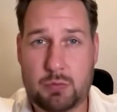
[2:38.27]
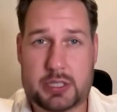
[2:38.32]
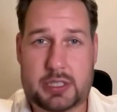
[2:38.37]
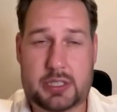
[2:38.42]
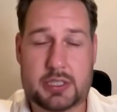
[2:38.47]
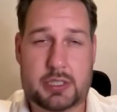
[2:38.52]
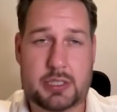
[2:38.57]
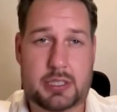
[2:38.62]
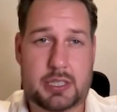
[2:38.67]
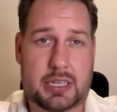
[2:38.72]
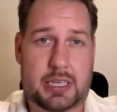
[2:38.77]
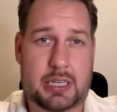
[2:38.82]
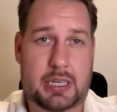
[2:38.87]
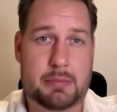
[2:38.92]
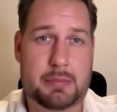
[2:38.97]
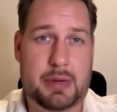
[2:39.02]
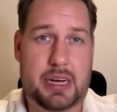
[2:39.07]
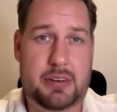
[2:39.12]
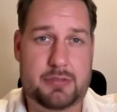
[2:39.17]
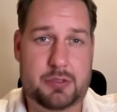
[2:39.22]
What is
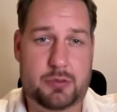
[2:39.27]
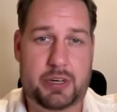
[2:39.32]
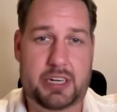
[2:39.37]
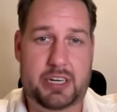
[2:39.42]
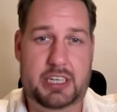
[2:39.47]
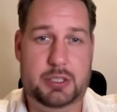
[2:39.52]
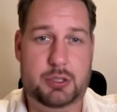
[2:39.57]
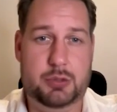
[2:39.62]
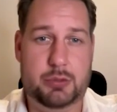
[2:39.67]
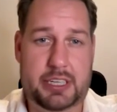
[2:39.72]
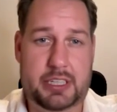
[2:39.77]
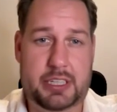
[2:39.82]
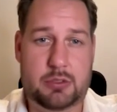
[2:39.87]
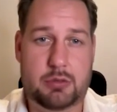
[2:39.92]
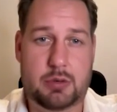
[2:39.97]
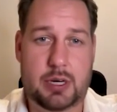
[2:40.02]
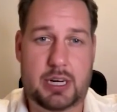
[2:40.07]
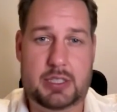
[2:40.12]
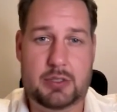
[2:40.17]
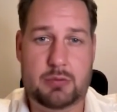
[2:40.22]
EMFs really doing
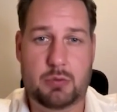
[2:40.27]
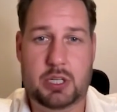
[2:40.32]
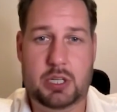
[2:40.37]
to us?